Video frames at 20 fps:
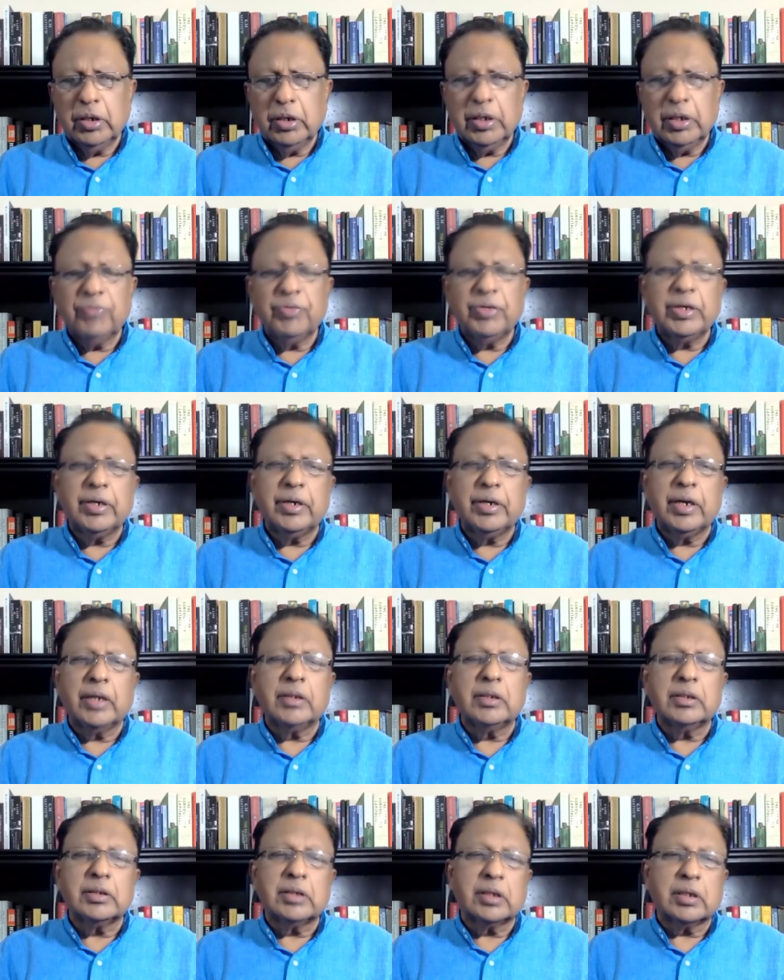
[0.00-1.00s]
even in
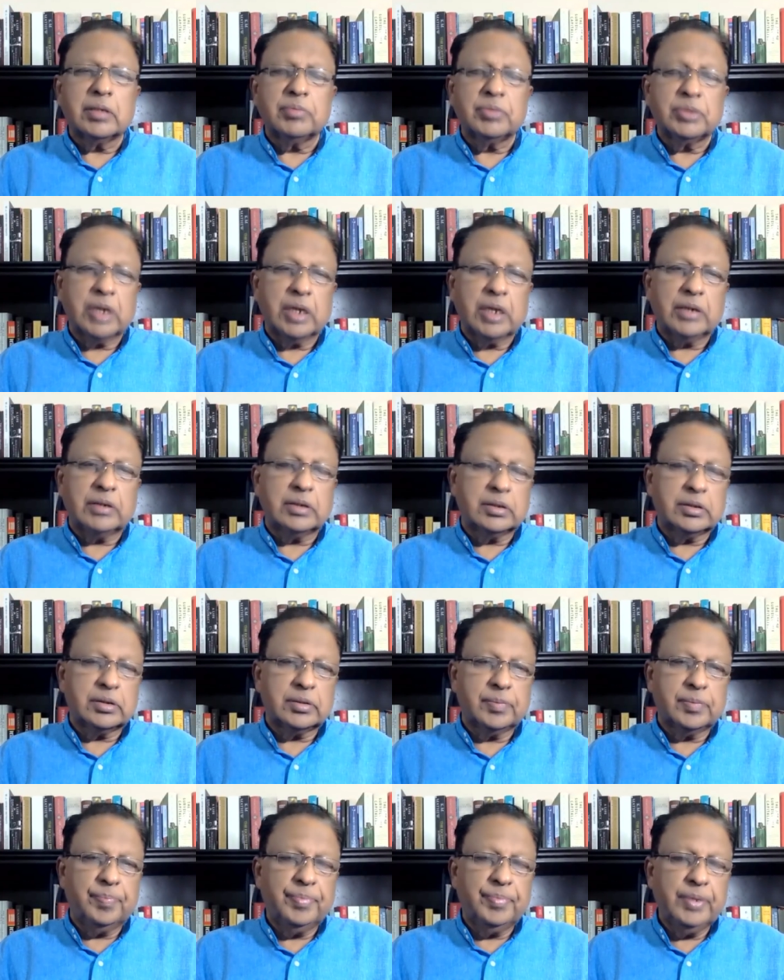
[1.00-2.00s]
other circumstances.